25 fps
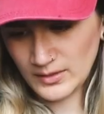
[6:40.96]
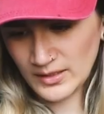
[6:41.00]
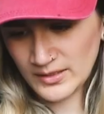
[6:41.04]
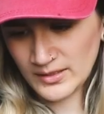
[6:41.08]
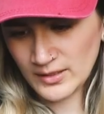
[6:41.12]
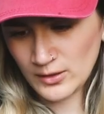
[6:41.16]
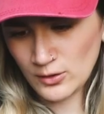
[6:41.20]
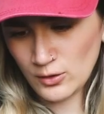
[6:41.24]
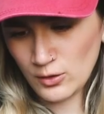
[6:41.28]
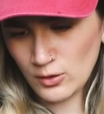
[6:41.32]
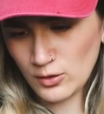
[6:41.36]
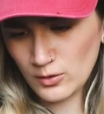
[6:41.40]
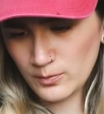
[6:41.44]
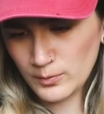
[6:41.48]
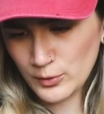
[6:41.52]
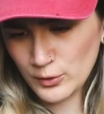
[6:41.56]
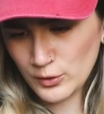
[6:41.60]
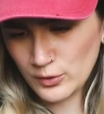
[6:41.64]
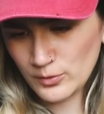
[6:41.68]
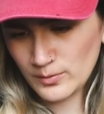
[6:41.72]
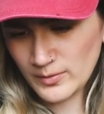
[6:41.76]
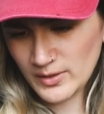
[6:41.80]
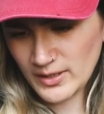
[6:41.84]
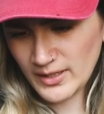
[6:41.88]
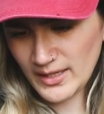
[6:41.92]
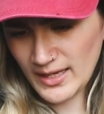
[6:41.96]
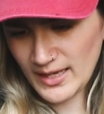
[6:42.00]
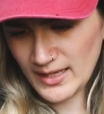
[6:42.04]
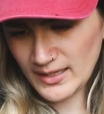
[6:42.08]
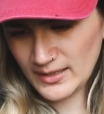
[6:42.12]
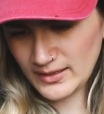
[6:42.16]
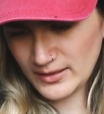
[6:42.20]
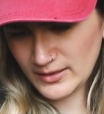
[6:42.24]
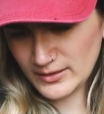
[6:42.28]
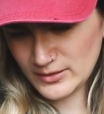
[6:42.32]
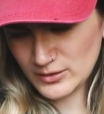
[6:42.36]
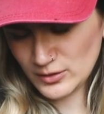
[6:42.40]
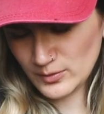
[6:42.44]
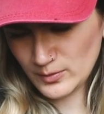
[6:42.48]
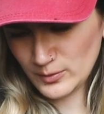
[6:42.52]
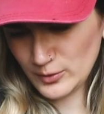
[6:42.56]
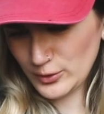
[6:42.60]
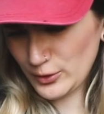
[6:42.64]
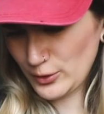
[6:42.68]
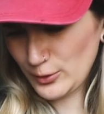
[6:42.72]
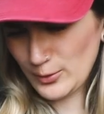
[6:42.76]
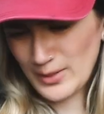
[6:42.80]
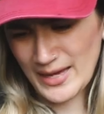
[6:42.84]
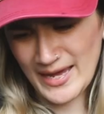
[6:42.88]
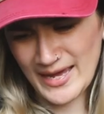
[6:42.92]
And they're called Puma Cali
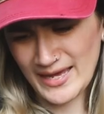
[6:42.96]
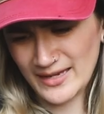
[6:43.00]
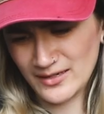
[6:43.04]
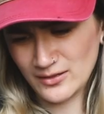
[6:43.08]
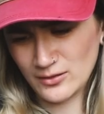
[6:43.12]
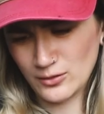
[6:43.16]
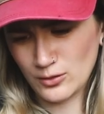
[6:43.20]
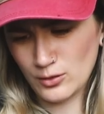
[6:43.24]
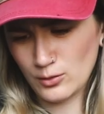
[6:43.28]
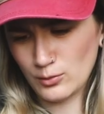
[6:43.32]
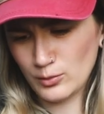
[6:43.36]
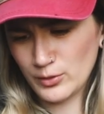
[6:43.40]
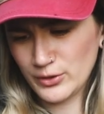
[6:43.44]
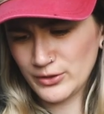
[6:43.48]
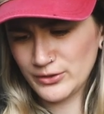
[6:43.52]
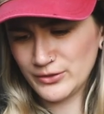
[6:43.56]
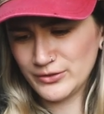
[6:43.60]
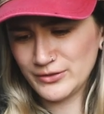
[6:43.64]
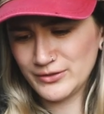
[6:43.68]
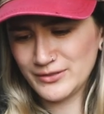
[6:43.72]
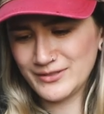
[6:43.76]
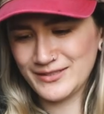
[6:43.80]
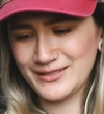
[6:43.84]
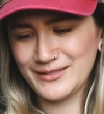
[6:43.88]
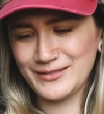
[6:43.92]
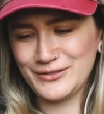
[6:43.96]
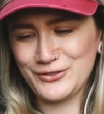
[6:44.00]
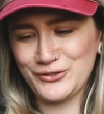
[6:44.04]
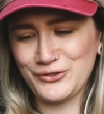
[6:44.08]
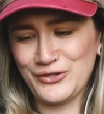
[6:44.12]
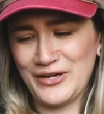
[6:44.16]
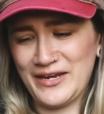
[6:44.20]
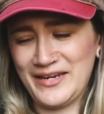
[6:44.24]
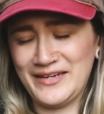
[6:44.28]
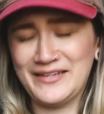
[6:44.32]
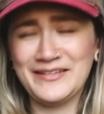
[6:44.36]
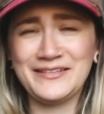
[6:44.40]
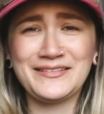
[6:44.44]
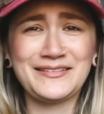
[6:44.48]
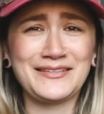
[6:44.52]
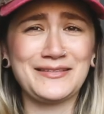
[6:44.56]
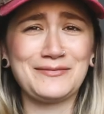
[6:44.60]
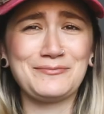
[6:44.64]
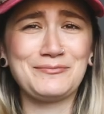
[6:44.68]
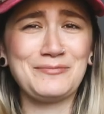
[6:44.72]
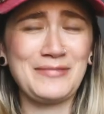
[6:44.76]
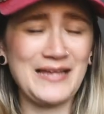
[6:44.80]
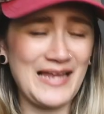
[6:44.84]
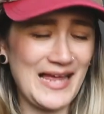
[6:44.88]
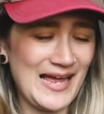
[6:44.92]
WN or Wins Trainers
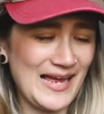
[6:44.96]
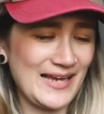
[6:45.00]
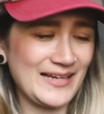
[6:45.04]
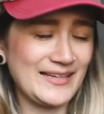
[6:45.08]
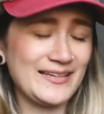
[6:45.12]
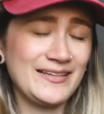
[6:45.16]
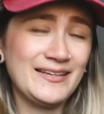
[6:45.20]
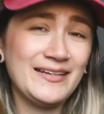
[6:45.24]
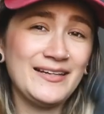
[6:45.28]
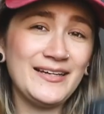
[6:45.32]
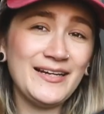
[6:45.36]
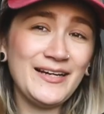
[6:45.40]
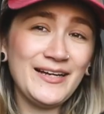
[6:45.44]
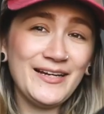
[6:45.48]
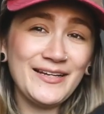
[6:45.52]
in Black.